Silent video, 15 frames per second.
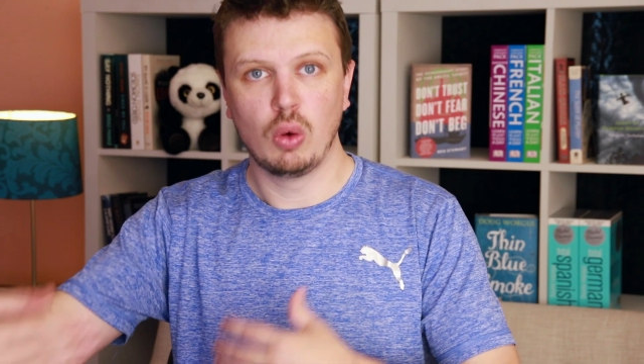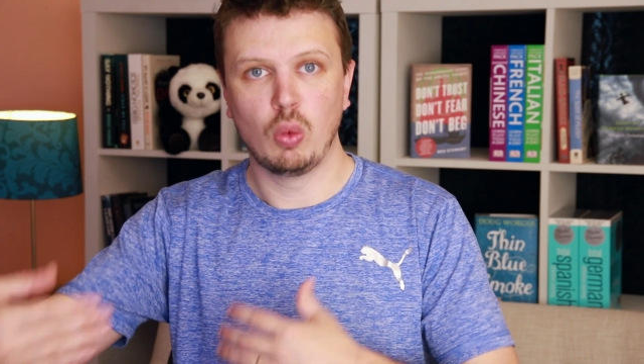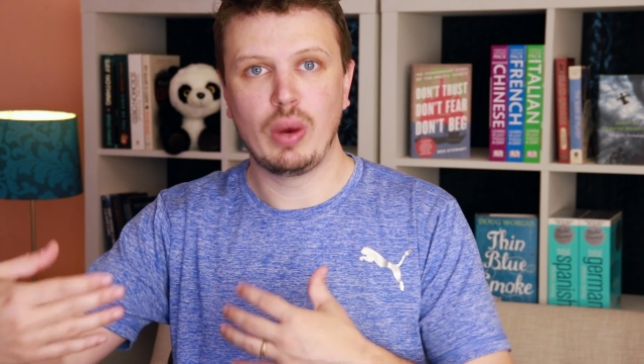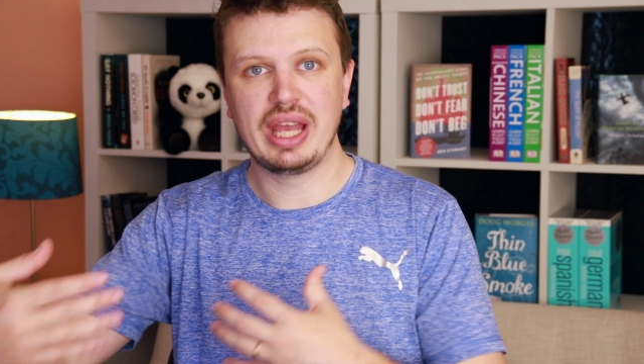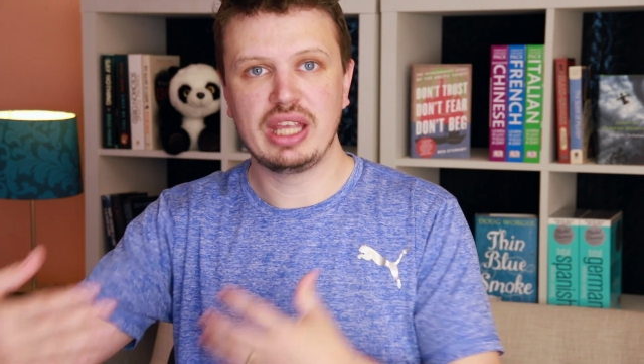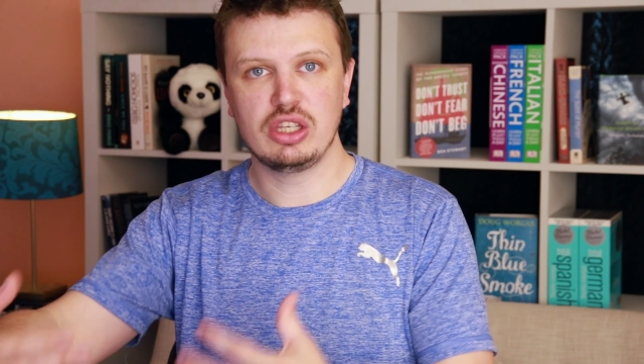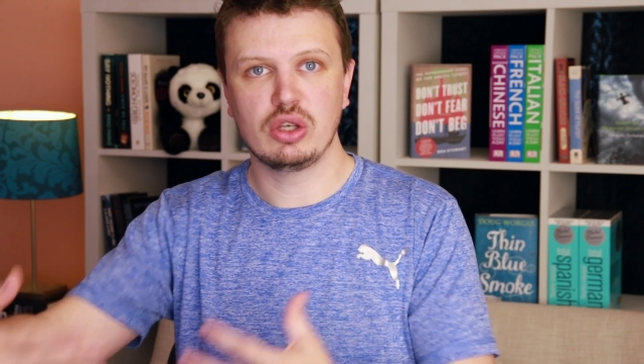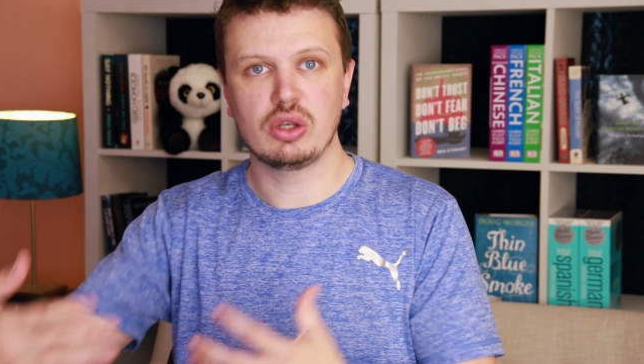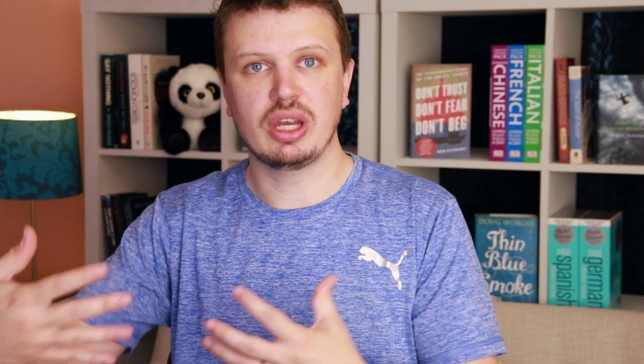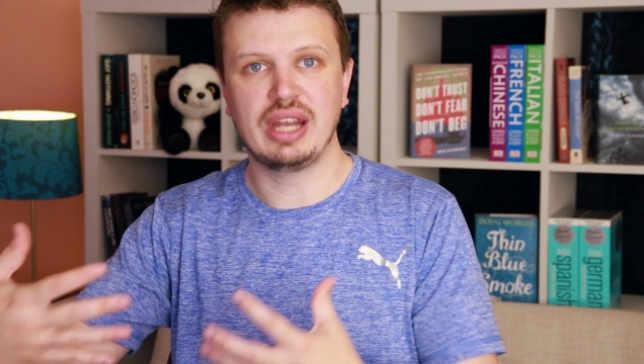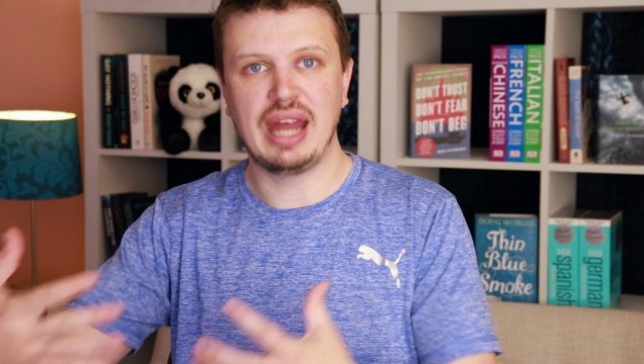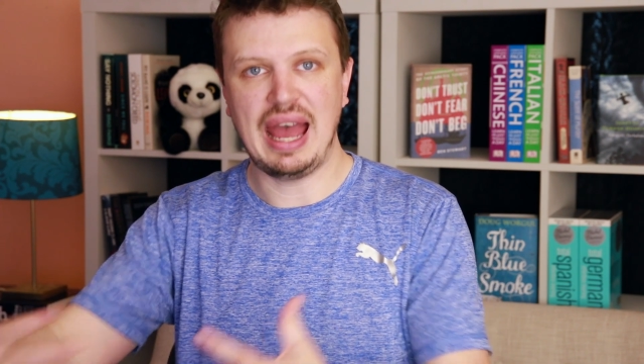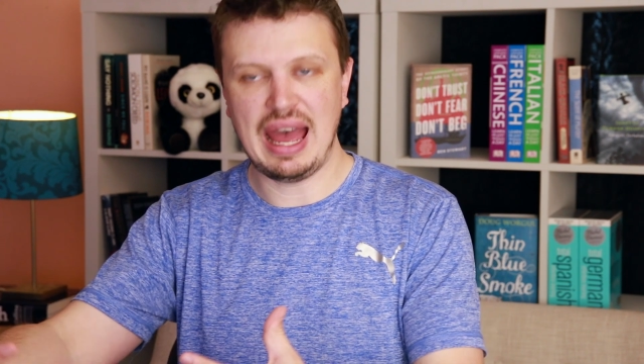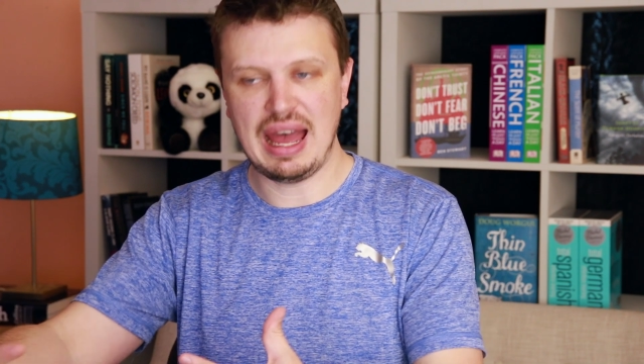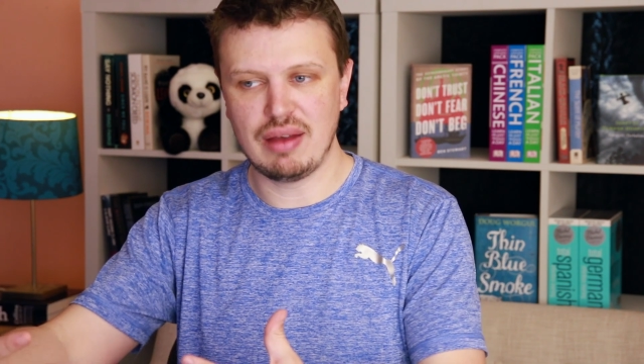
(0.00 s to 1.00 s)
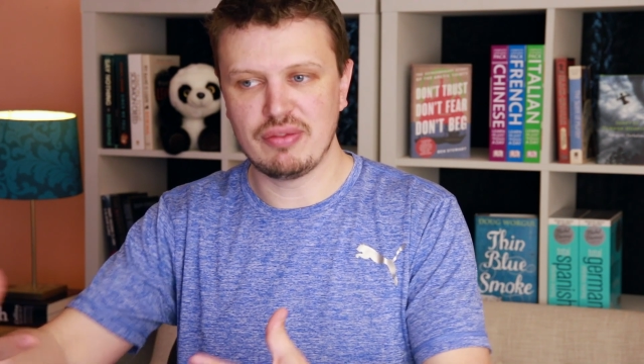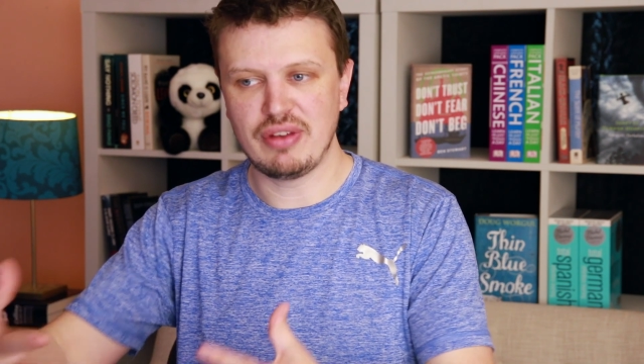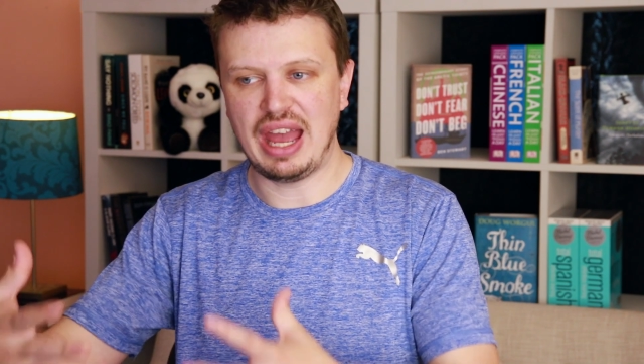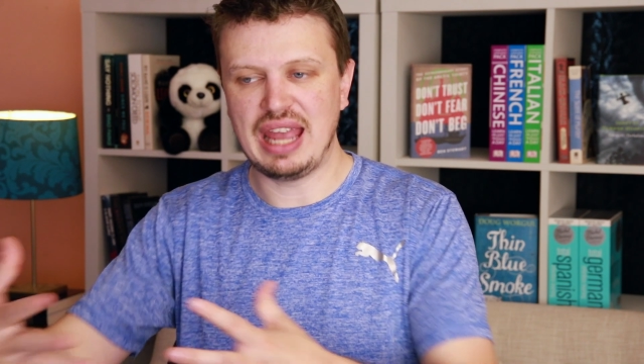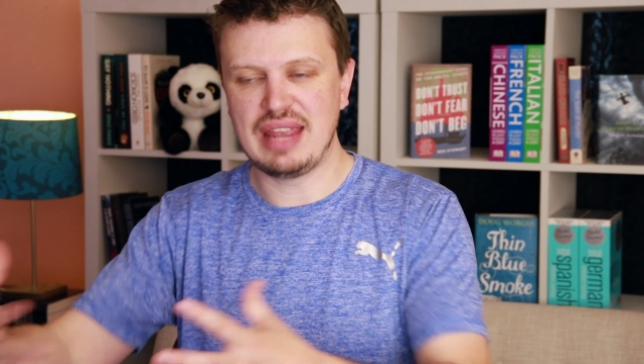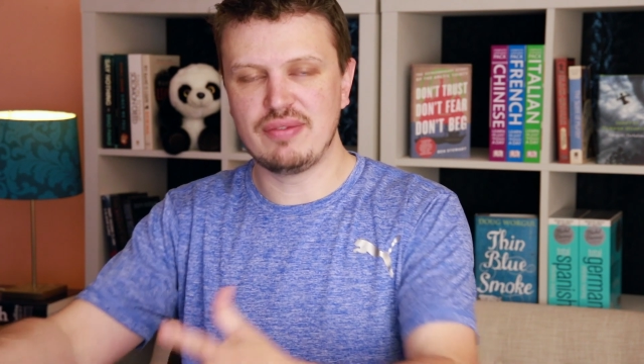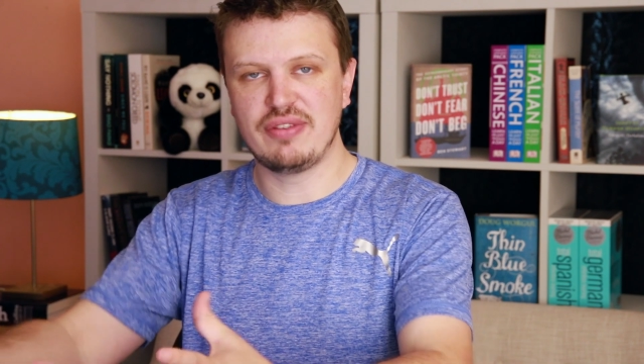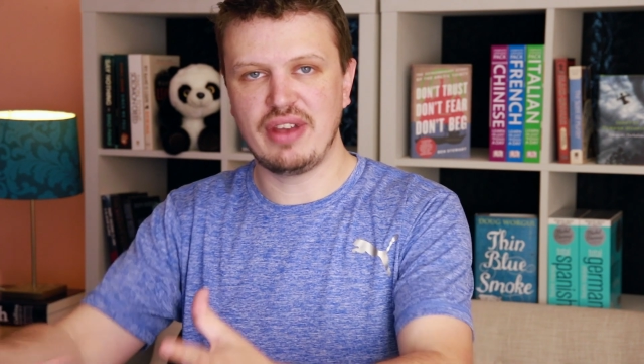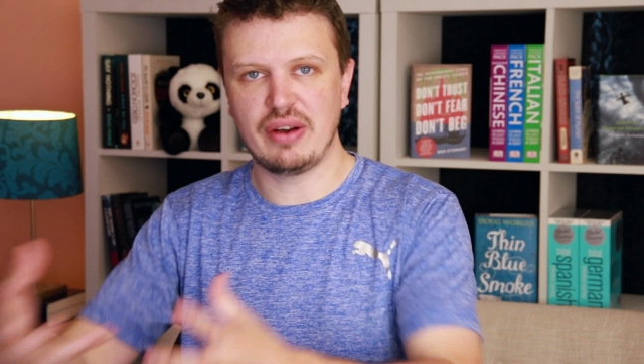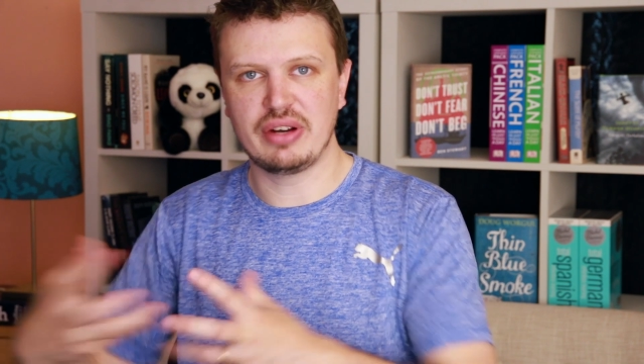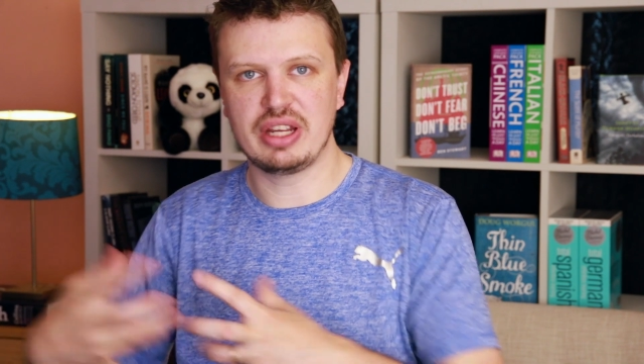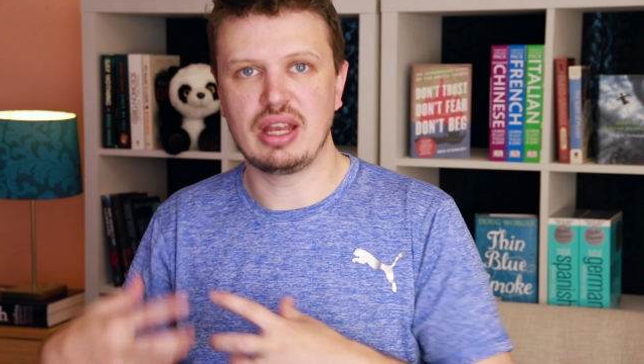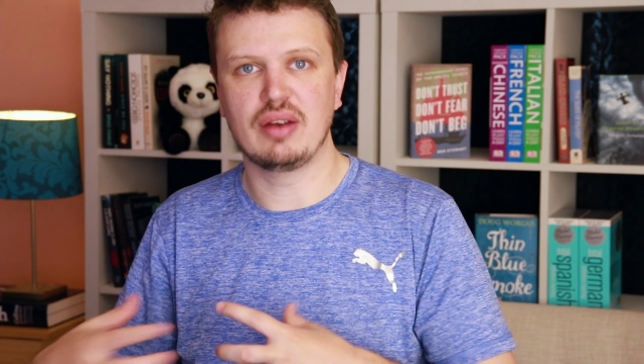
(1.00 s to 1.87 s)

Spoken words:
where you can have a very